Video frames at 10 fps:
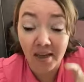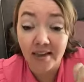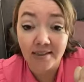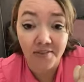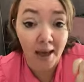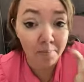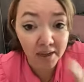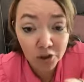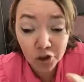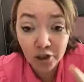because of that
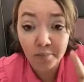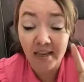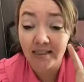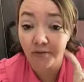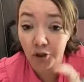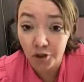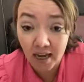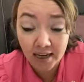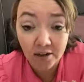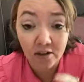picture, because of your
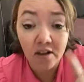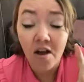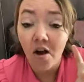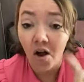title,